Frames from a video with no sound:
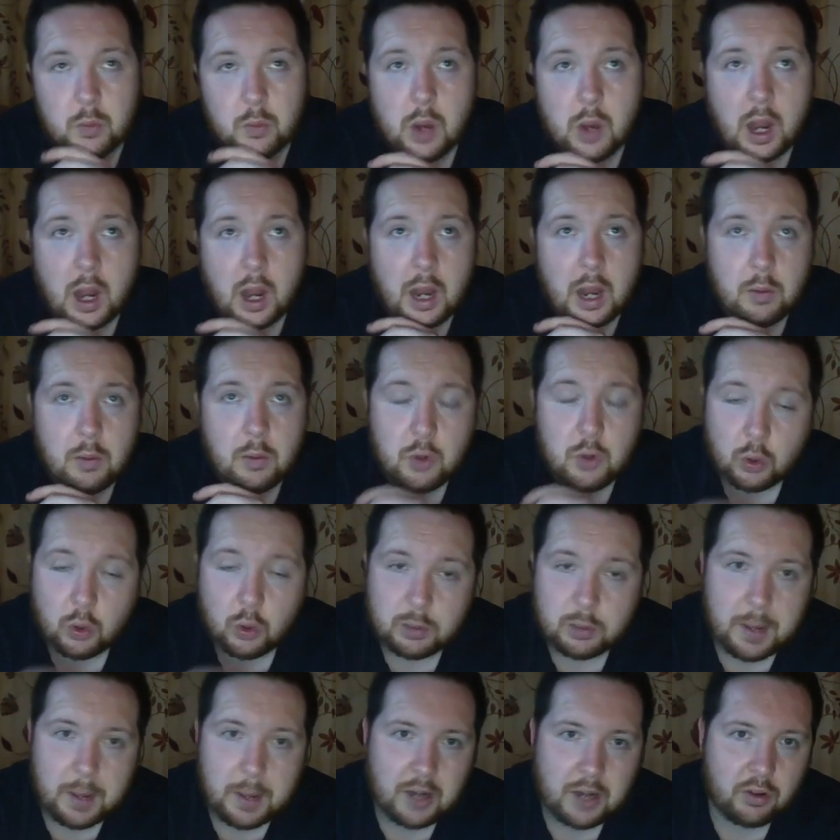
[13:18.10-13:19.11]
would all
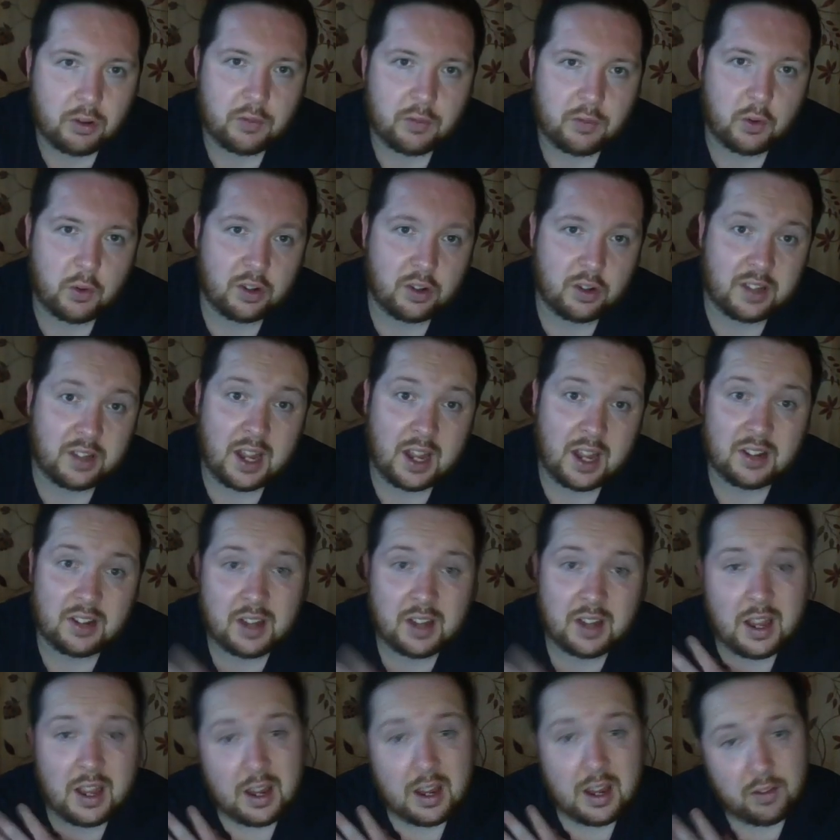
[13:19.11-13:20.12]
depend on the first test.
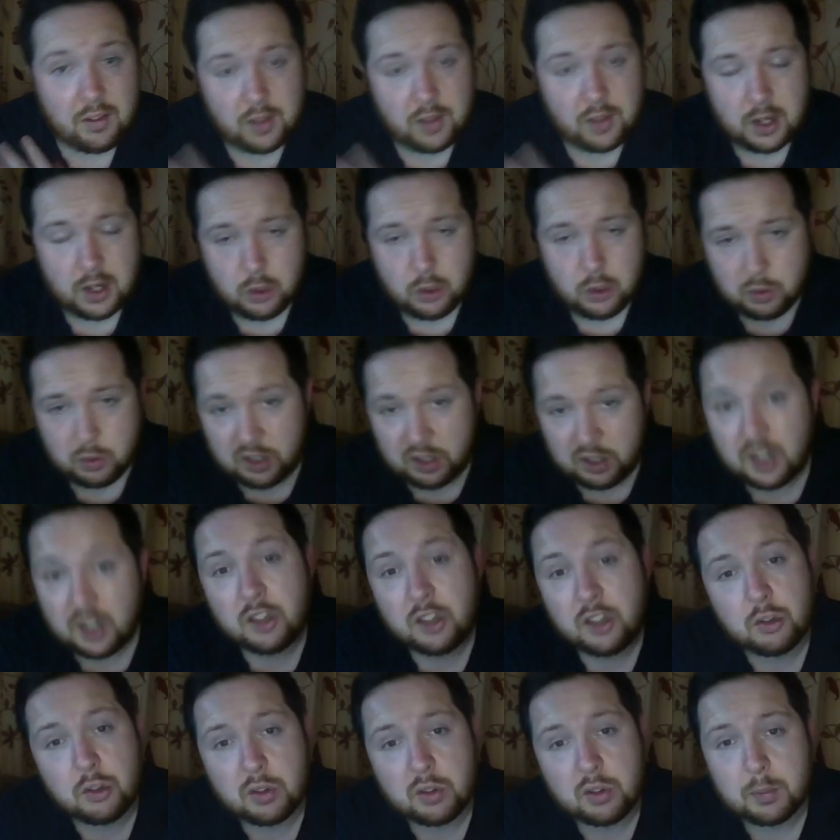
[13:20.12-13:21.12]
If they do a
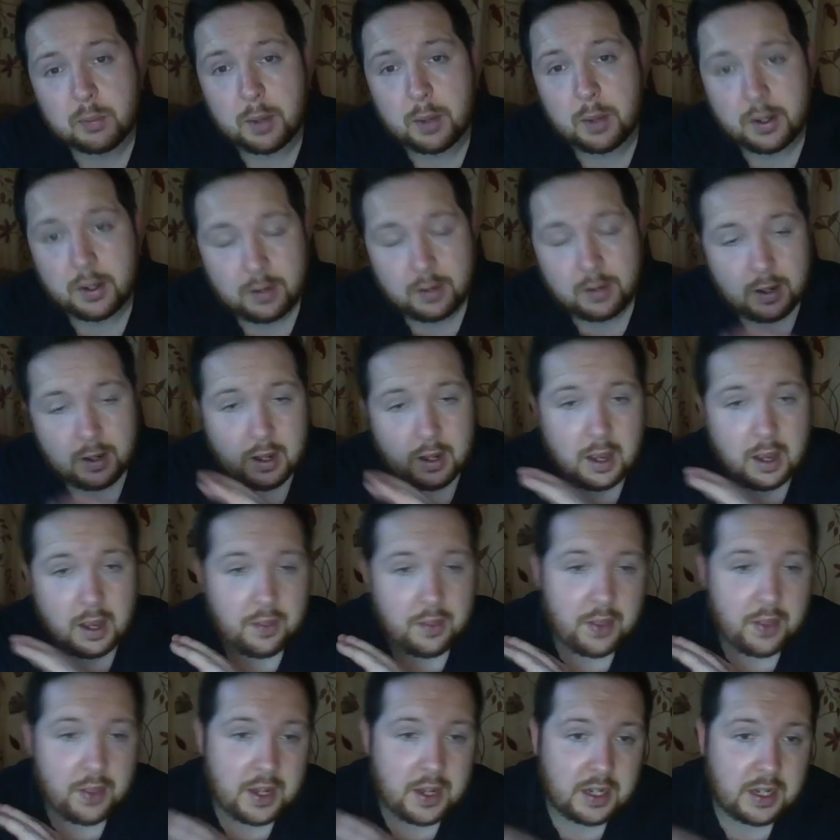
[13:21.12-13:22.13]
6-2 split and
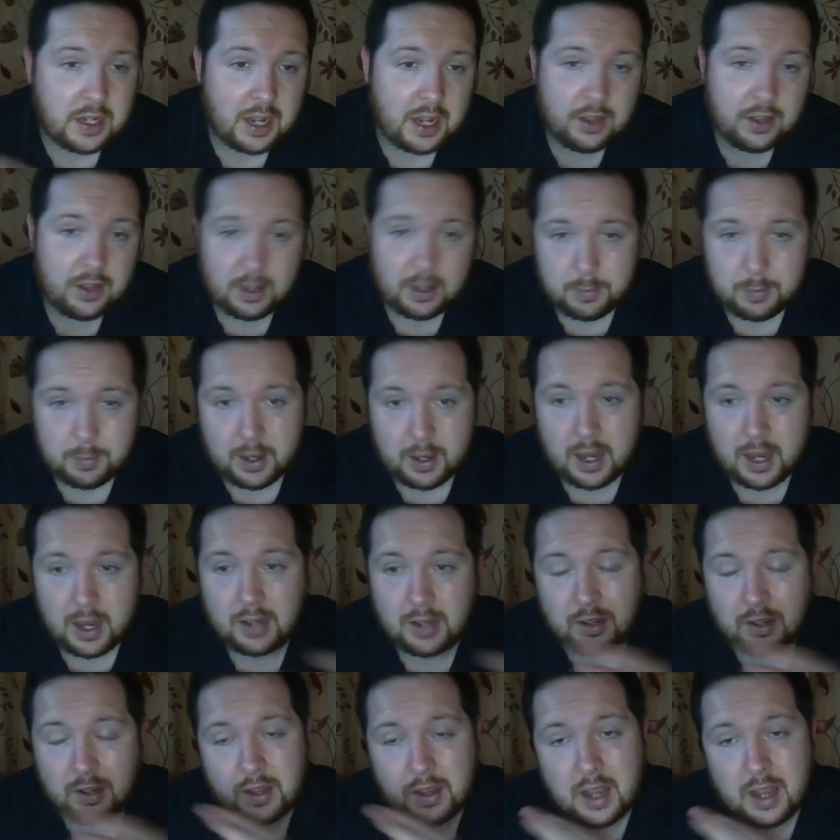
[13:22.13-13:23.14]
they get the upper hand
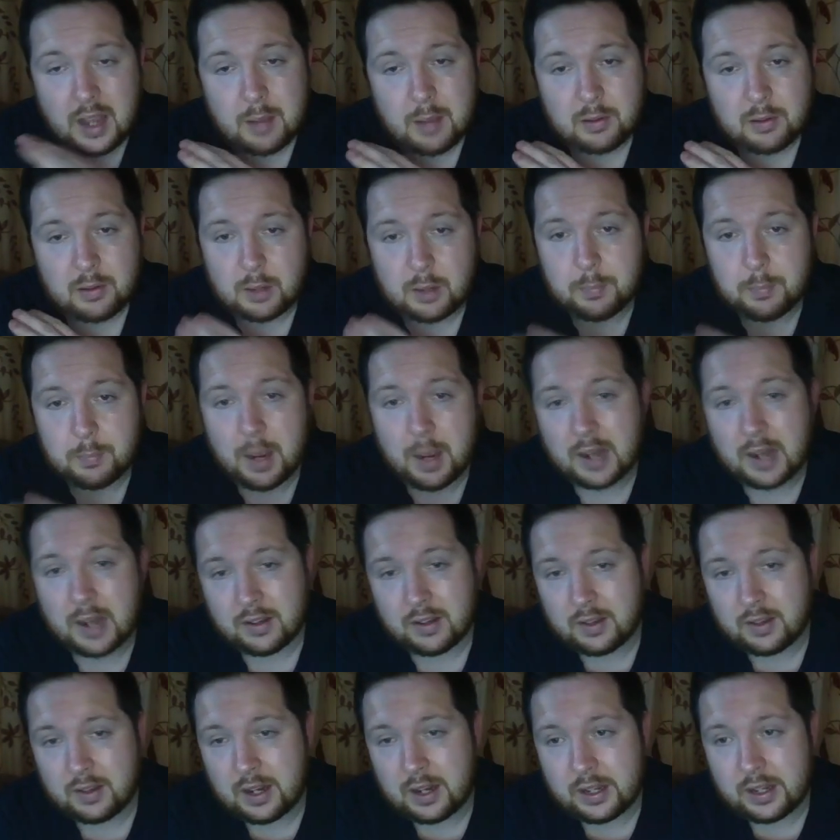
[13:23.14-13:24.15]
and they absolutely batter
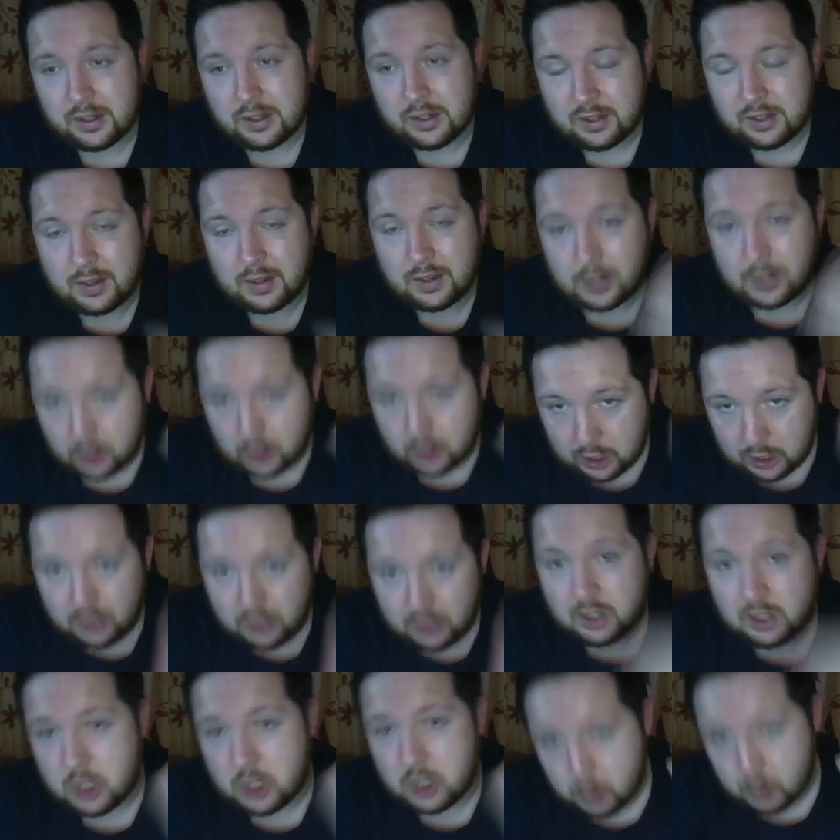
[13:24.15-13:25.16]
the Lions, then they're going to
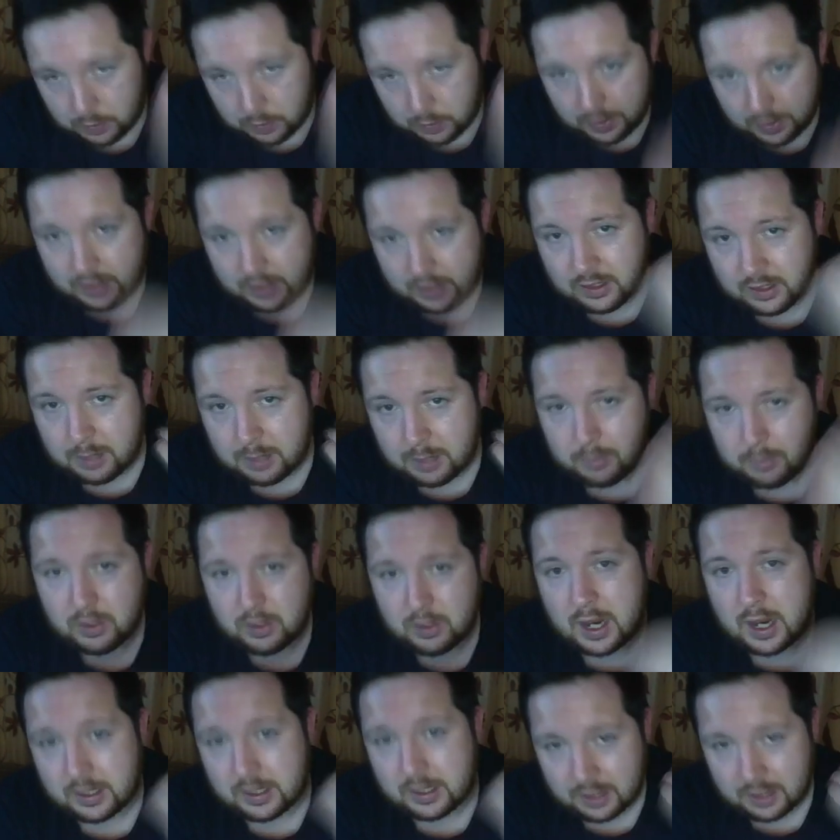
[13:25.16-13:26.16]
continue with that type of
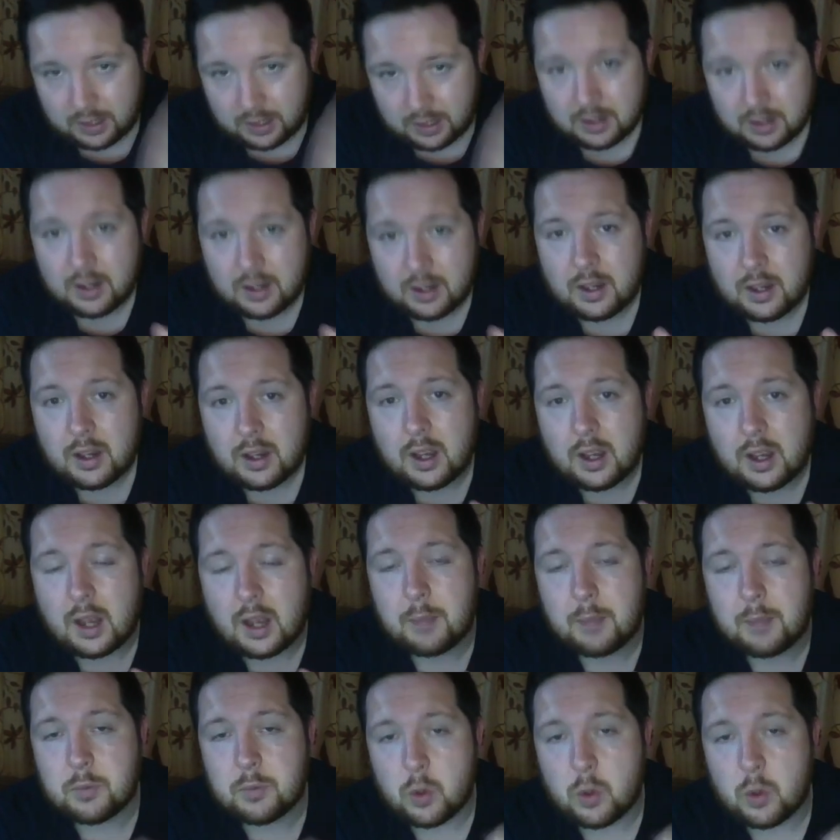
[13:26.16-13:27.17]
tactic
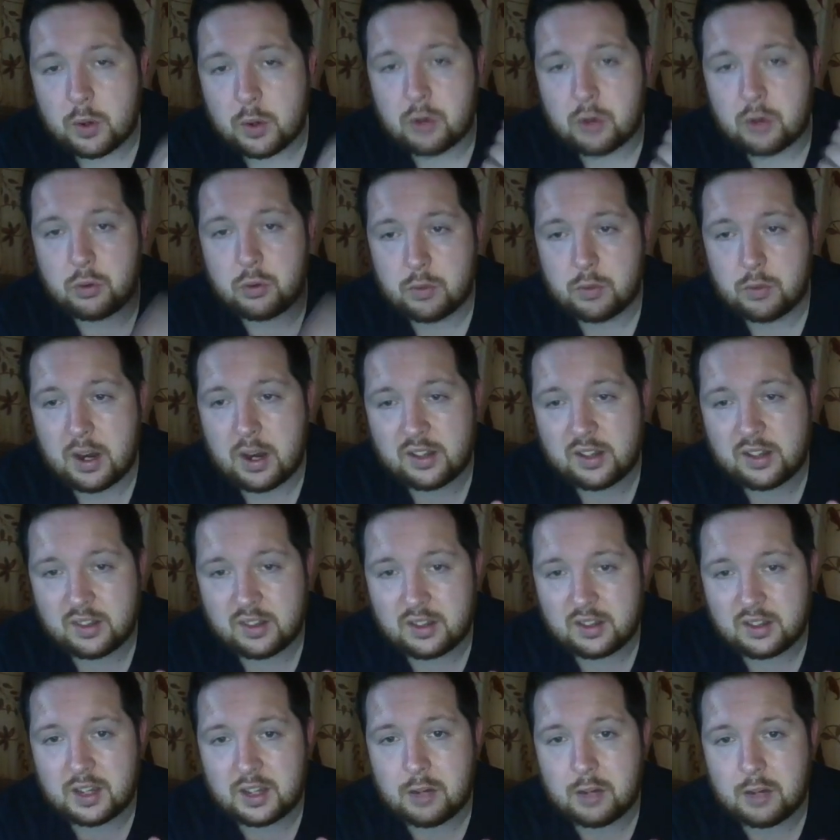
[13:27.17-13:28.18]
going through the rest of the
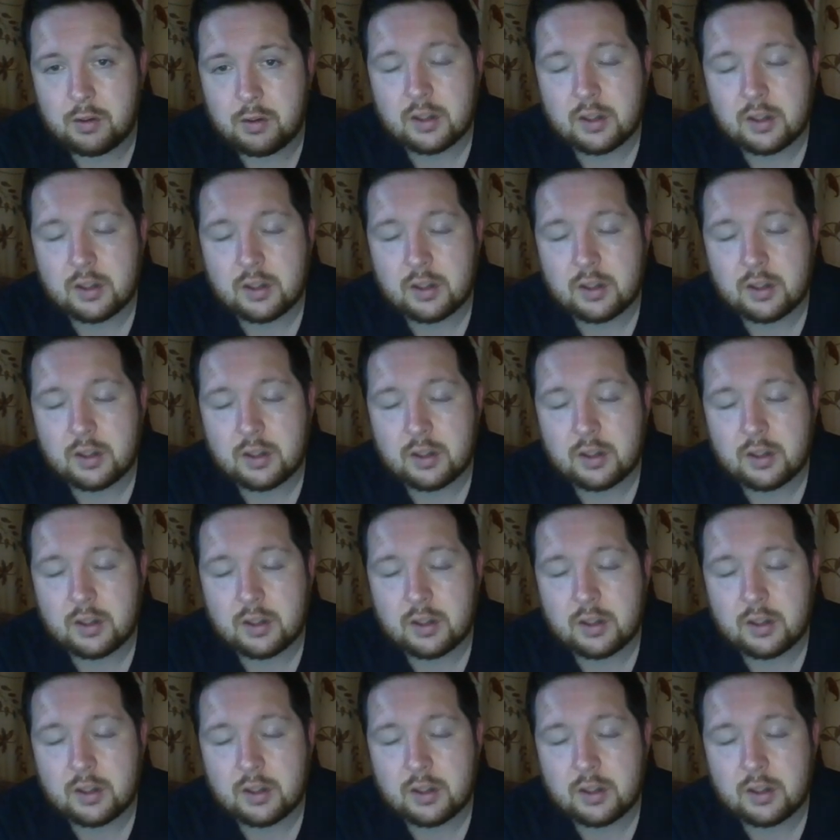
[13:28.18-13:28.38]
series.